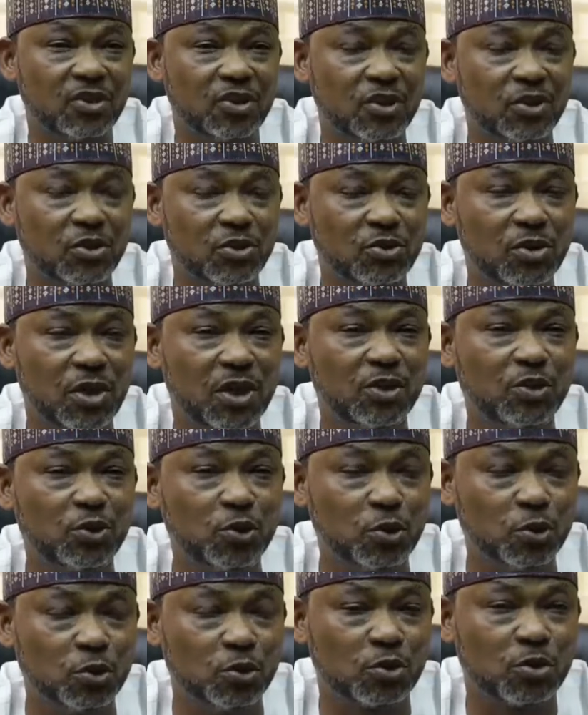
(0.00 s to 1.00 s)
children,
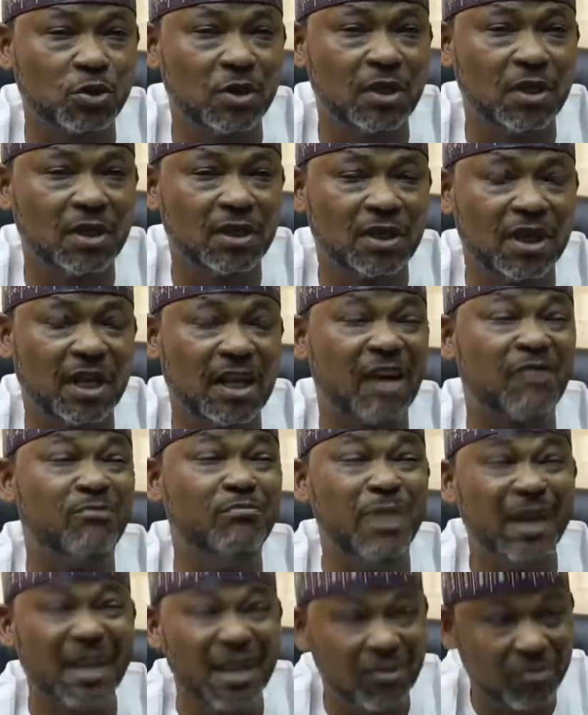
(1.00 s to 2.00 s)
youth that
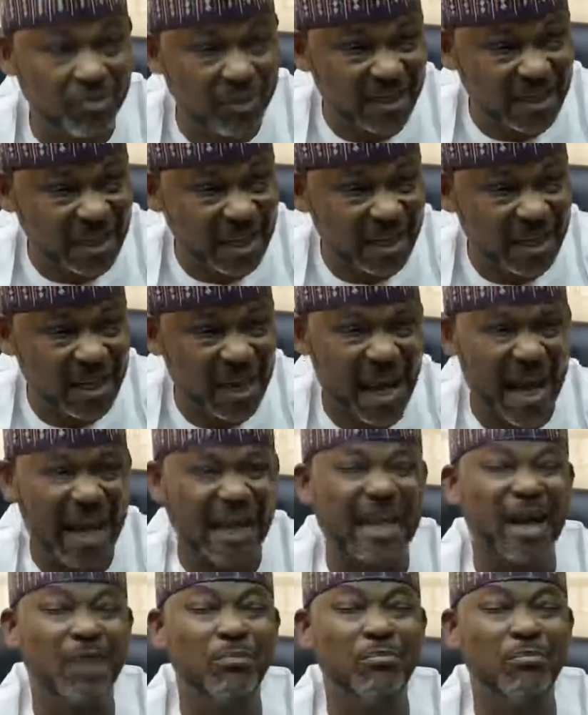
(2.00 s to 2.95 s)
have benefited and are